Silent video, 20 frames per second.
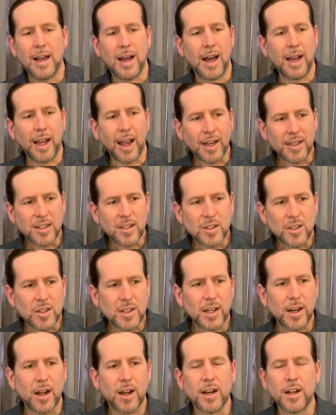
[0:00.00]
I like to
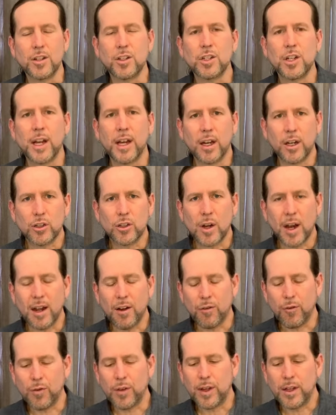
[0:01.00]
sit on a chair, try
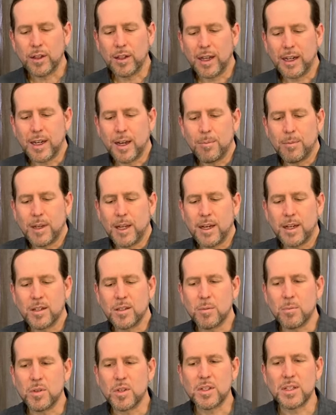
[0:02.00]
to feel like I'm getting
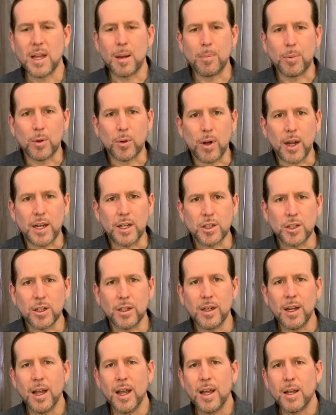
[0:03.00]
some
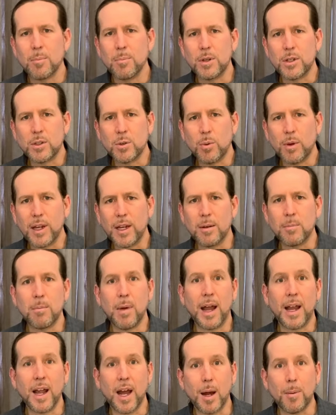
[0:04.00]
separation between
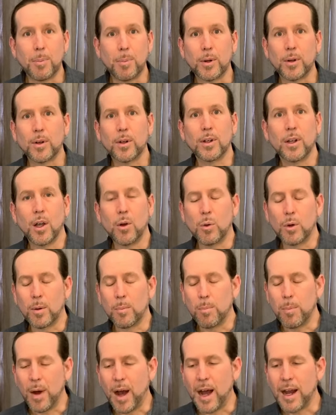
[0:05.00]
my upper and lower
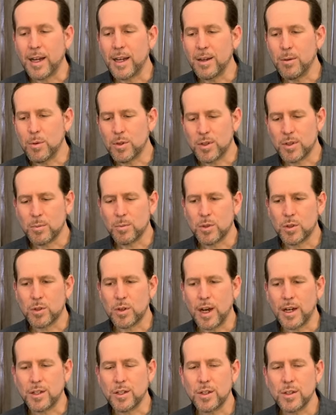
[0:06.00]
body with some
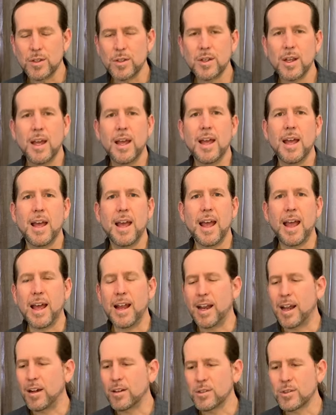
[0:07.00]
stretches.
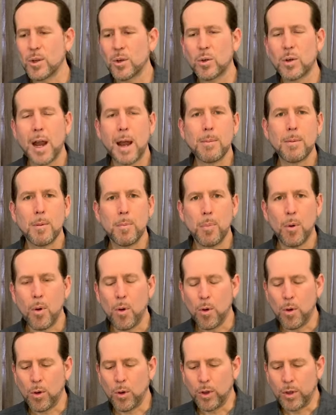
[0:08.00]
And I also grabbed a
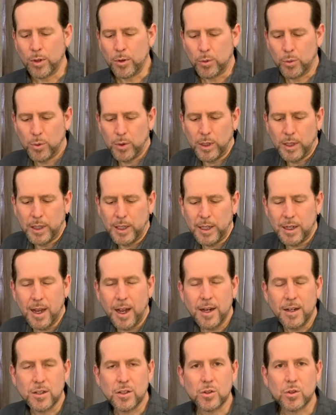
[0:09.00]
pole and really
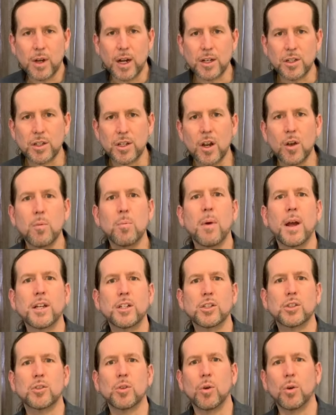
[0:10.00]
kind of stretched out my
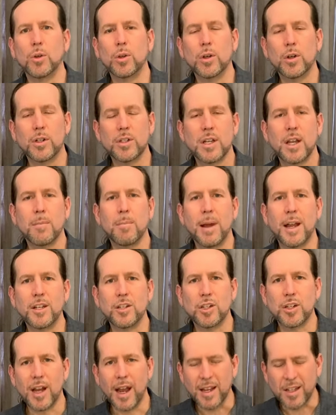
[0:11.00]
shoulders and my
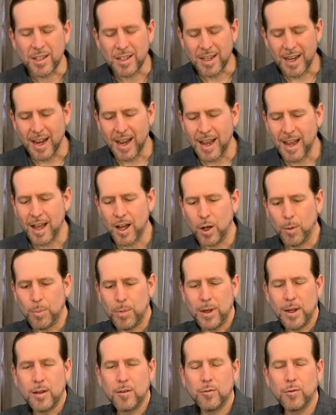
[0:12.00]
chest to
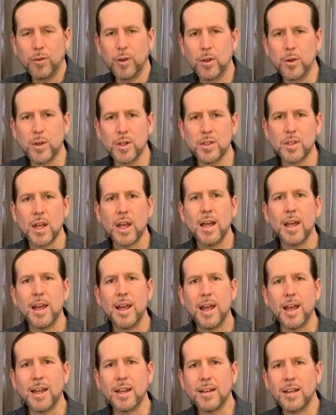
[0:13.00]
help influence
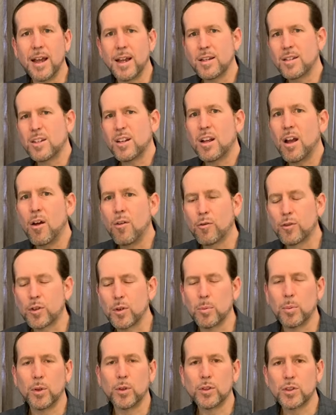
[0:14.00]
a nice
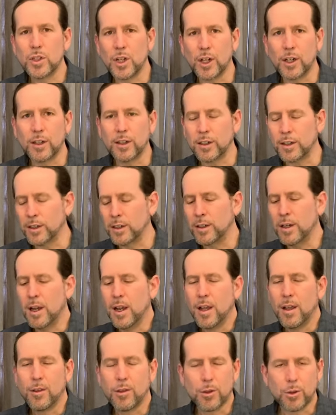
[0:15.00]
comfortable turn
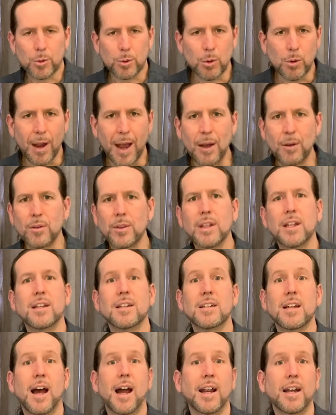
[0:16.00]
throughout the
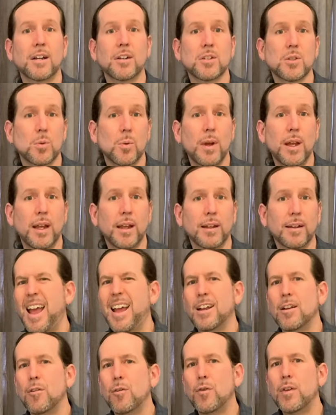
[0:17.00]
entire swing.
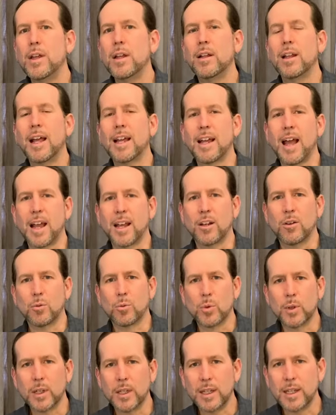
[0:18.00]
And to feel like I can
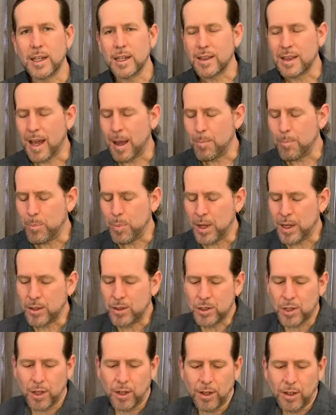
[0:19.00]
really get that
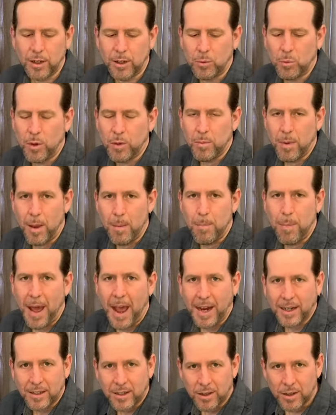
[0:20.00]
big turn with my
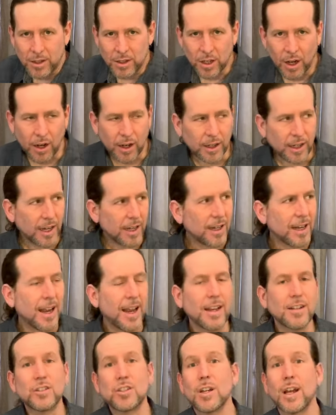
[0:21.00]
back to the target
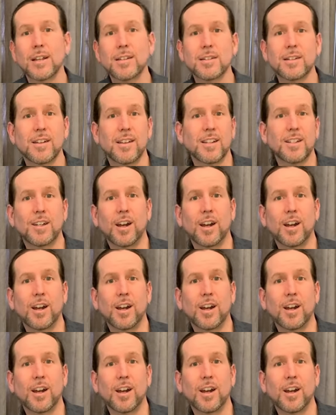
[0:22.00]
and chest to the